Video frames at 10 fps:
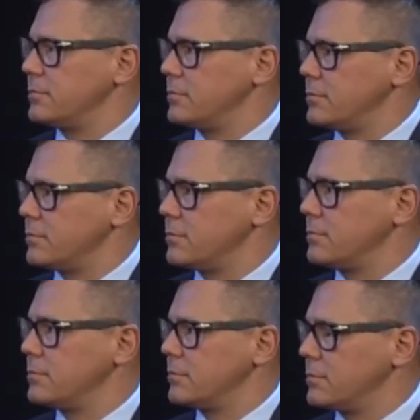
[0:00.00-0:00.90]

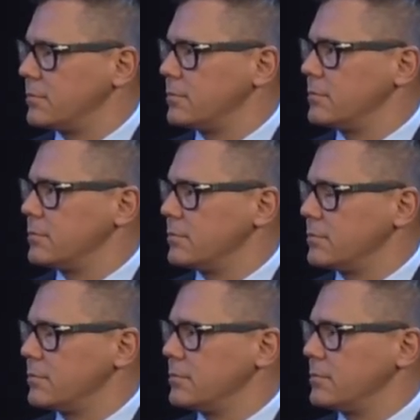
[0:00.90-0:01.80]

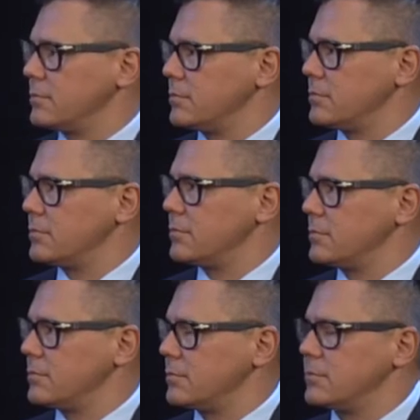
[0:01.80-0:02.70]

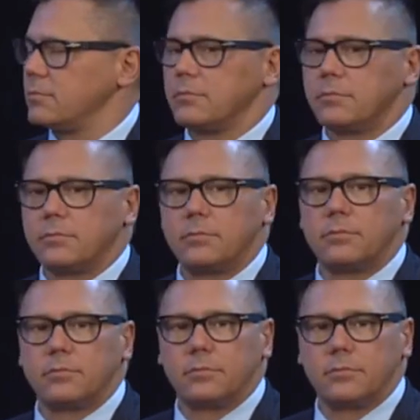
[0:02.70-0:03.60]

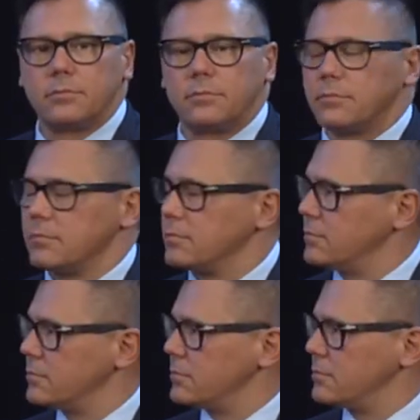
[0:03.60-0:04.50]

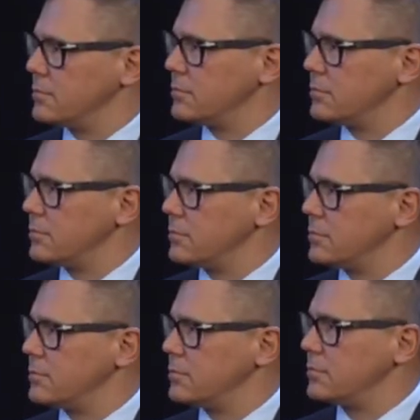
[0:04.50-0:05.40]

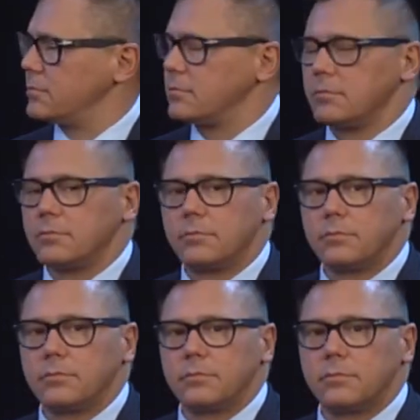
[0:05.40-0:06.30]

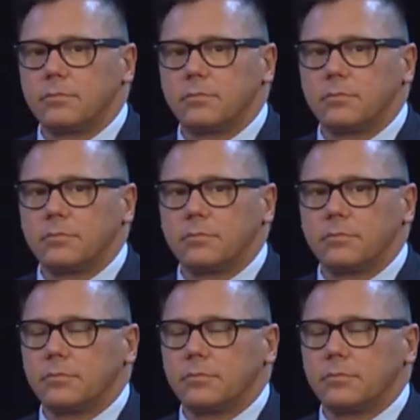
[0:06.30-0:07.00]
This person isn't speaking.